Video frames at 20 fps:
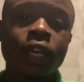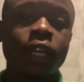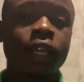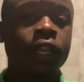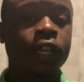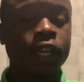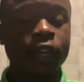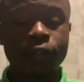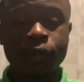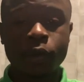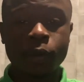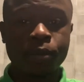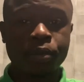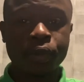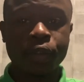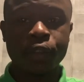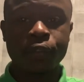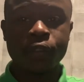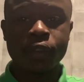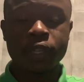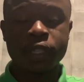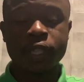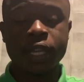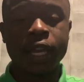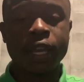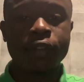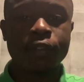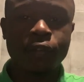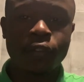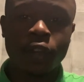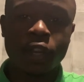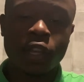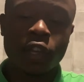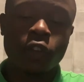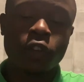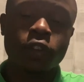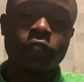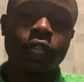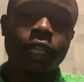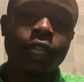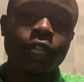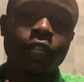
any of the previous eight videos, I